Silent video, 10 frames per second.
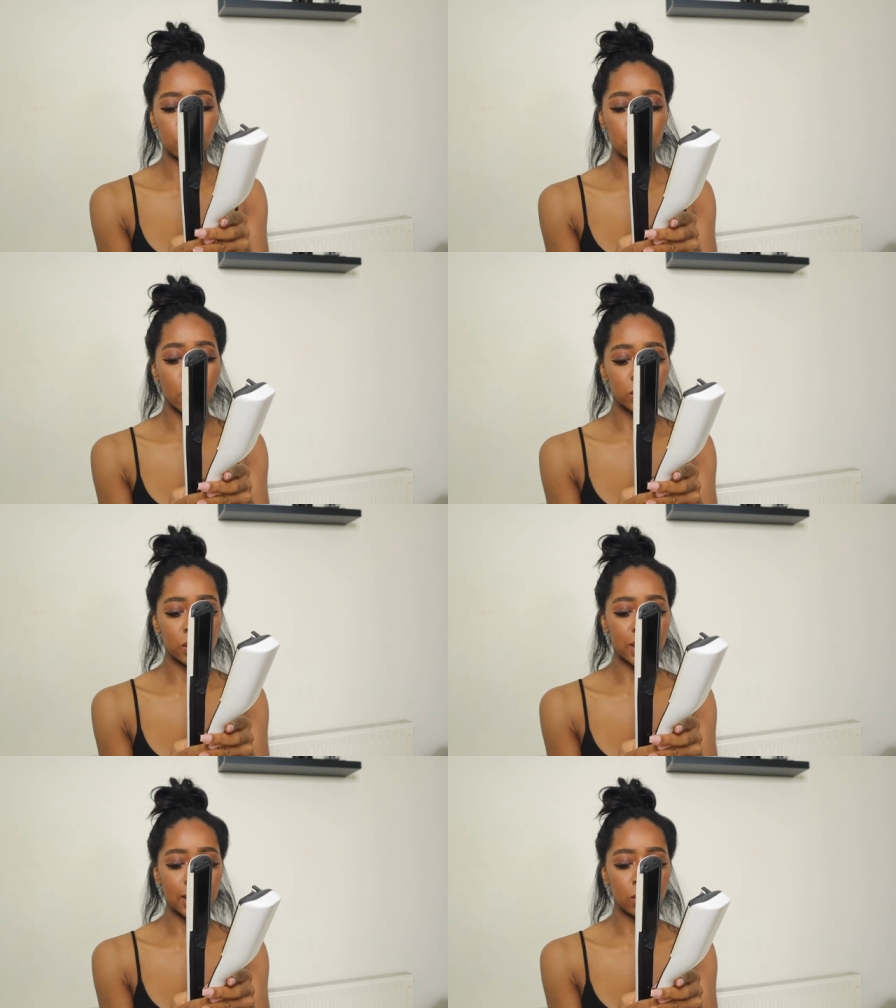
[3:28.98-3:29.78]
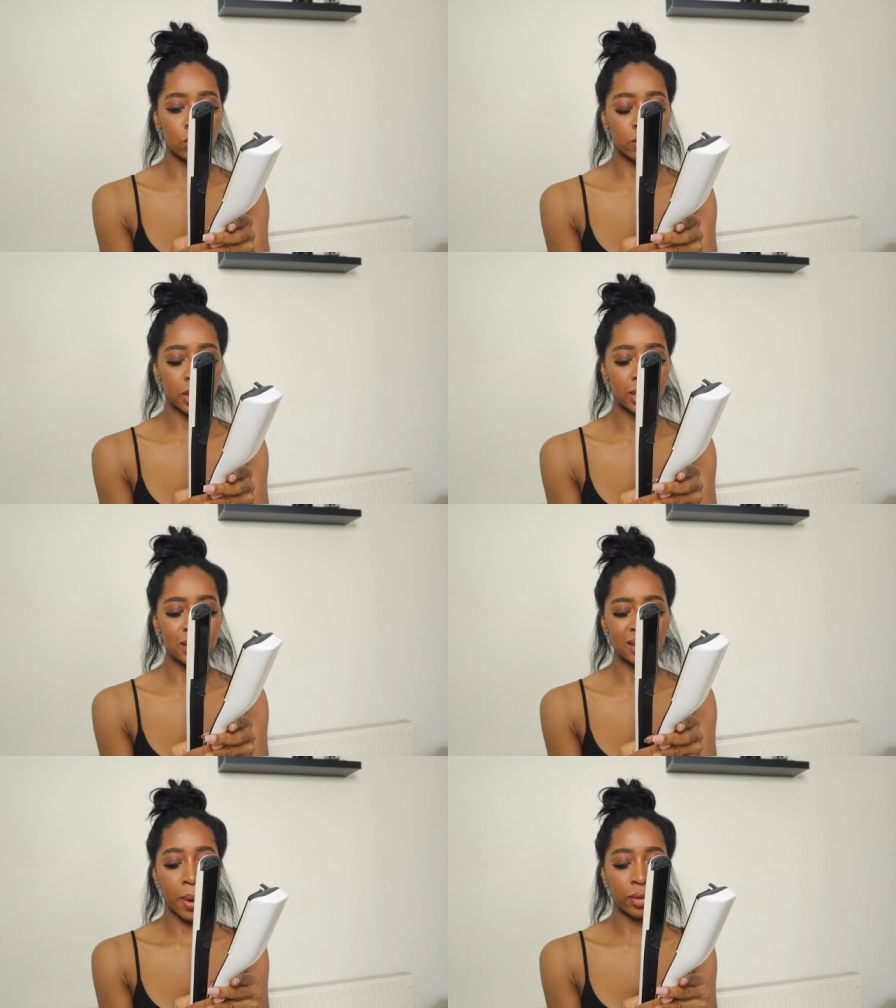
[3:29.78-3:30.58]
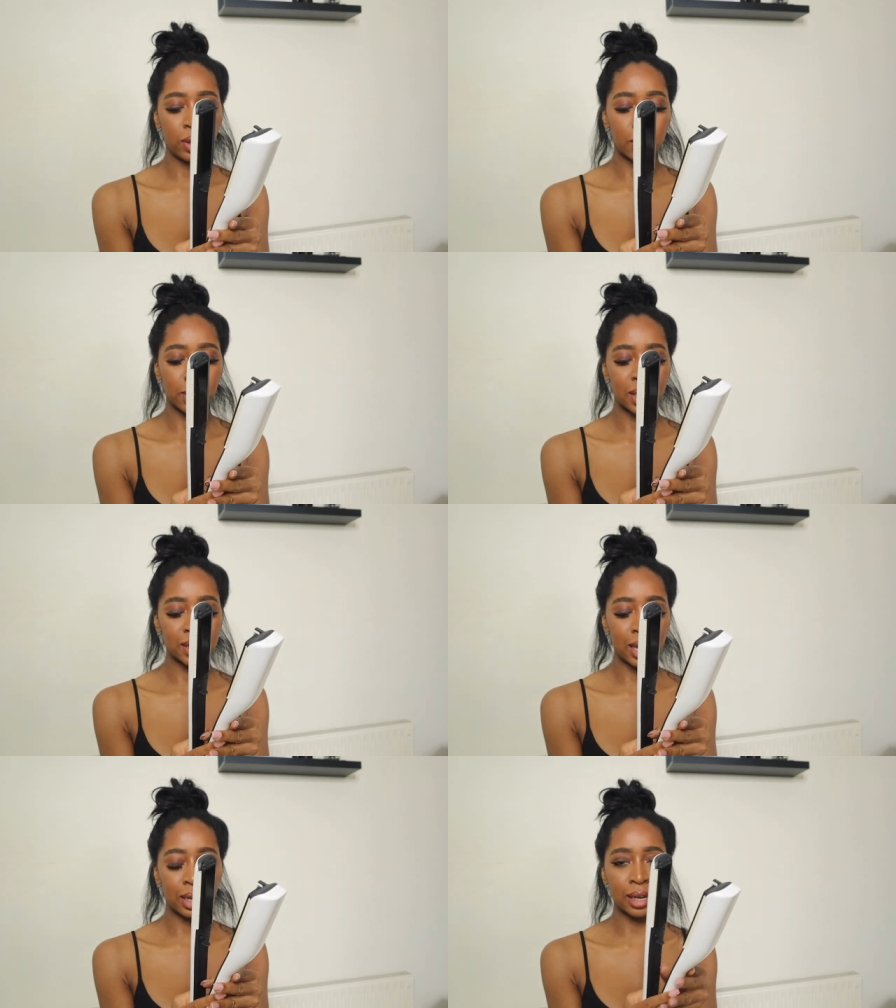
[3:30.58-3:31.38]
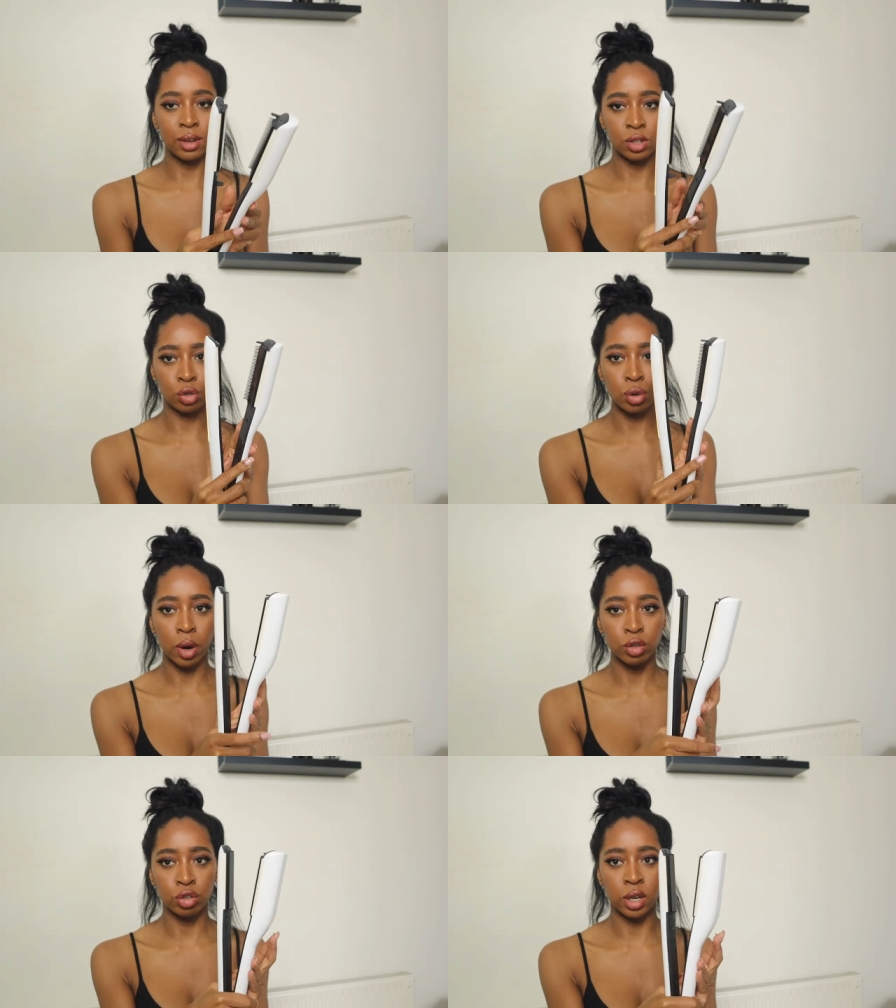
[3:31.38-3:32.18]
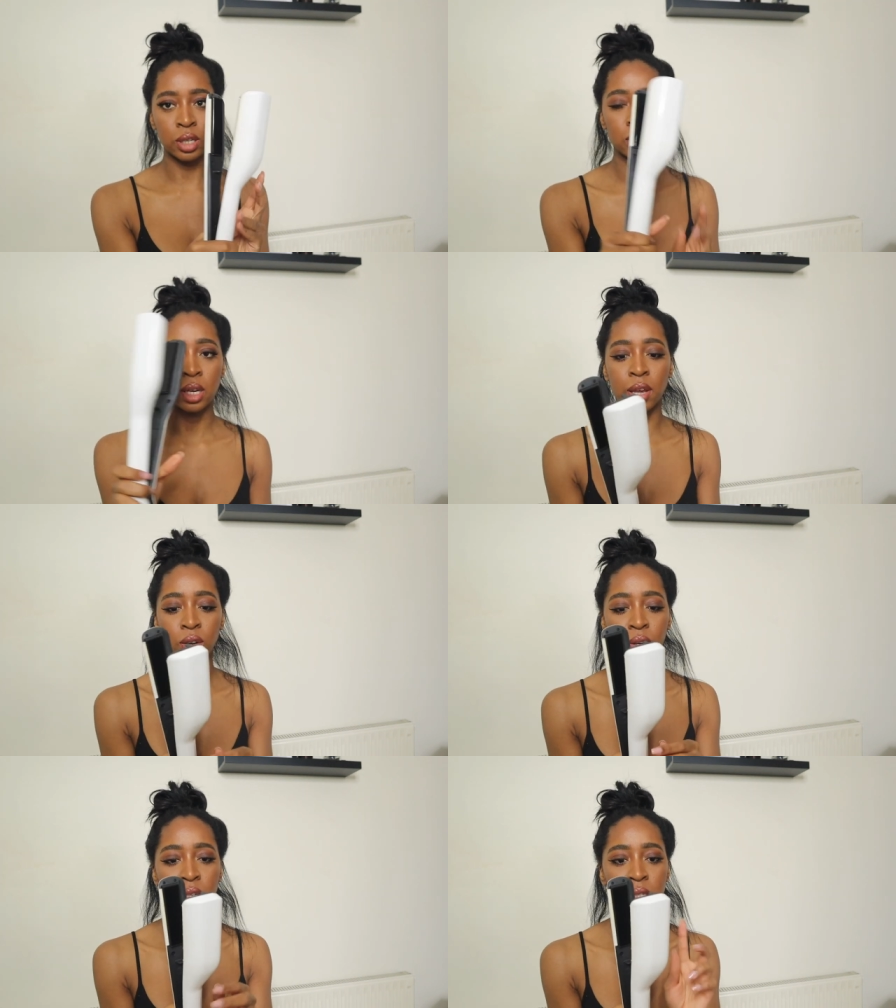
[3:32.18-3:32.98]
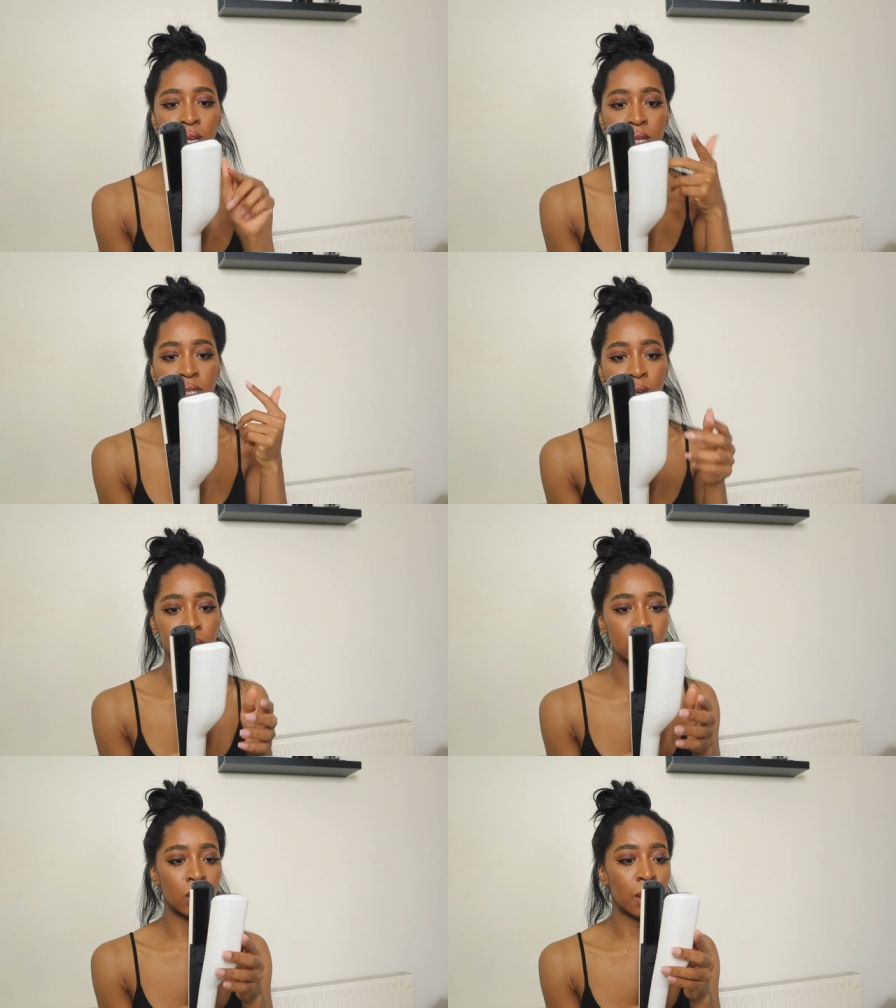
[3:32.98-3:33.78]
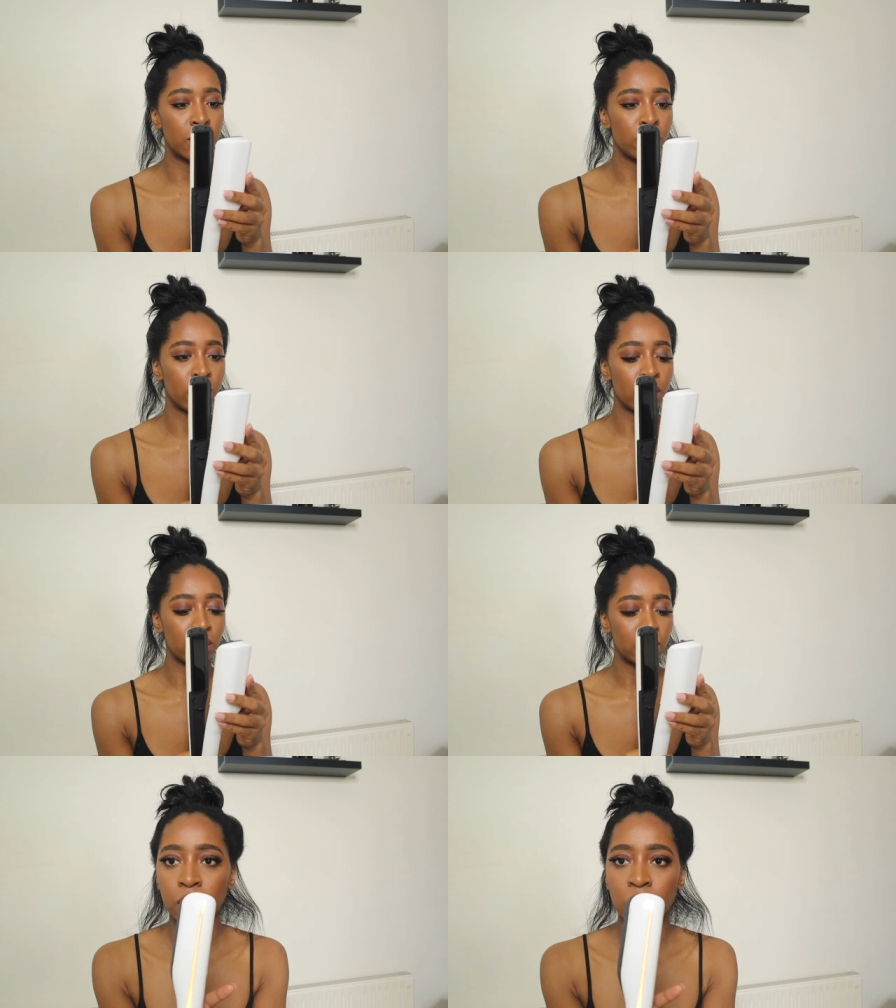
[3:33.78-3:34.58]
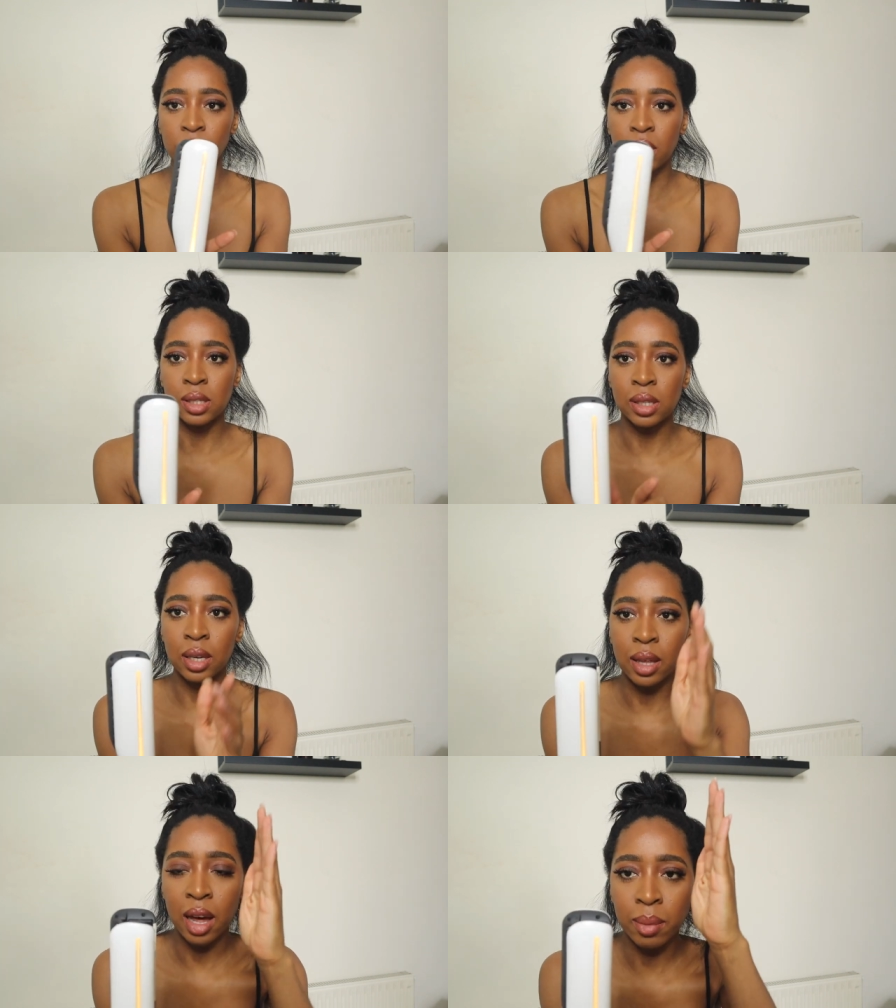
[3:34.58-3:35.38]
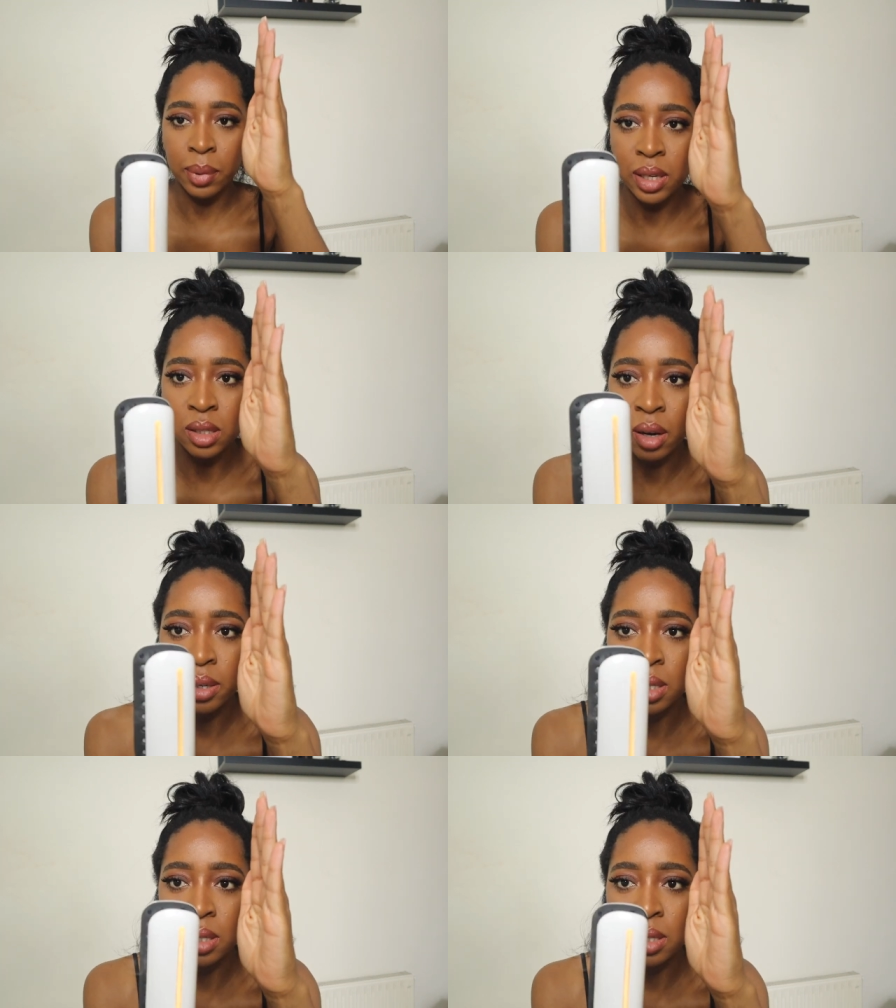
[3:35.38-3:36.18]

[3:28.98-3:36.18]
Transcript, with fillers: 210 degrees but I think I'm going to take it down to 200 and you're going to see the steam start coming through I don't know if you can see that but it's starting to